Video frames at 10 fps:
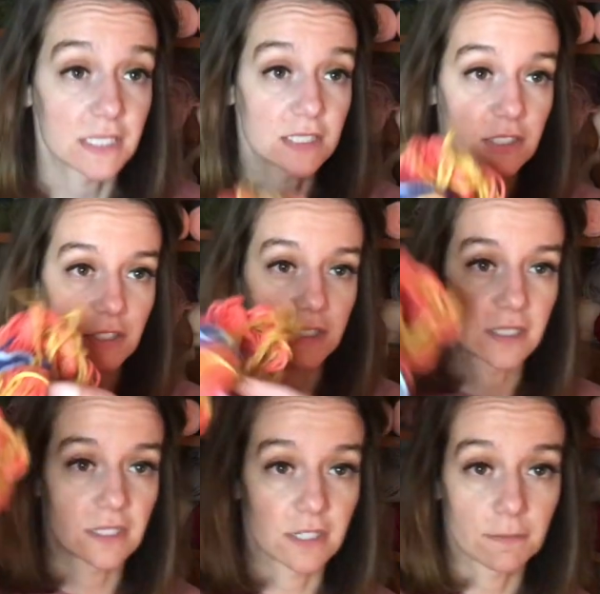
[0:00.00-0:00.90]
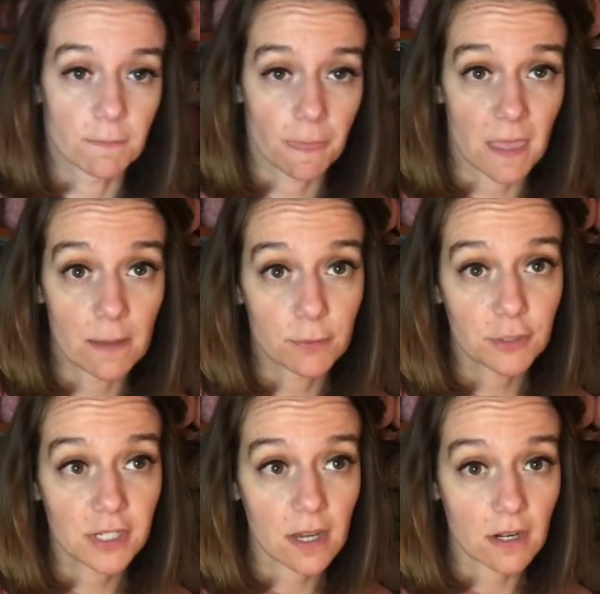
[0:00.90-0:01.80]
this has turned into. I
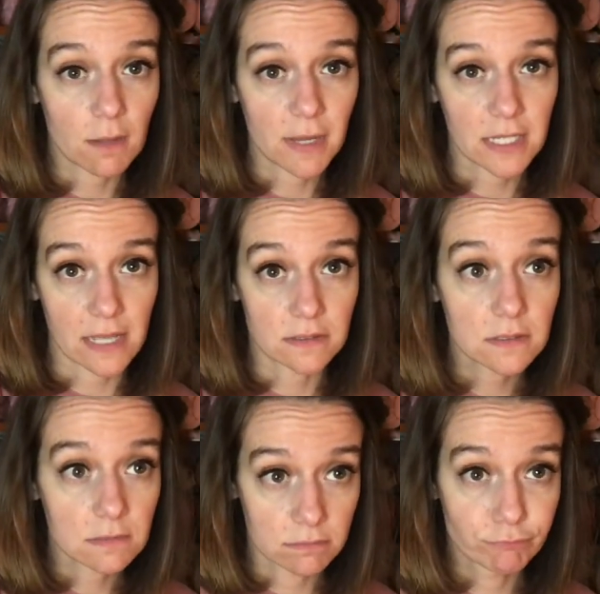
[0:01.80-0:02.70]
pre-cut all my ends.